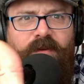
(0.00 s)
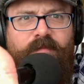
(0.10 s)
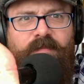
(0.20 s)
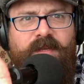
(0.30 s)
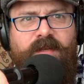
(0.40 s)
it?
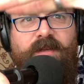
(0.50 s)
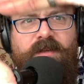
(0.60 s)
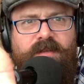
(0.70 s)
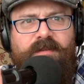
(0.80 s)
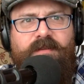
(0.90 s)

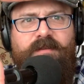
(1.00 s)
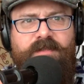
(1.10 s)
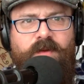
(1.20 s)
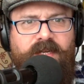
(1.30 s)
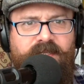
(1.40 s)

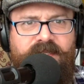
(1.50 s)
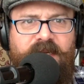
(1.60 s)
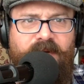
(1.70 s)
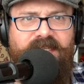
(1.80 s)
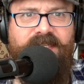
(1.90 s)
So I can
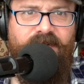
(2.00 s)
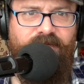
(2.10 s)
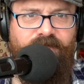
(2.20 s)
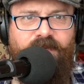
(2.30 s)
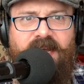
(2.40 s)
see
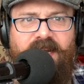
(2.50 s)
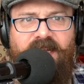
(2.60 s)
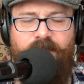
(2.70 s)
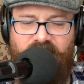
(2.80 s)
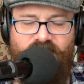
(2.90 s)
myself and I
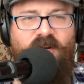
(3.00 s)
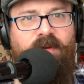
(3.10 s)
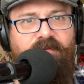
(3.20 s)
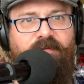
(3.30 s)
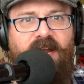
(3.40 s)
can make sure I'm
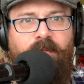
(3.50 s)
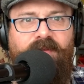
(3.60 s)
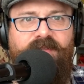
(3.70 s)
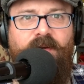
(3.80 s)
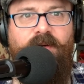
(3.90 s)
in frame
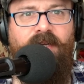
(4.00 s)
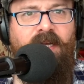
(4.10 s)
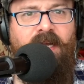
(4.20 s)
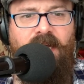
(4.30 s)
and so on.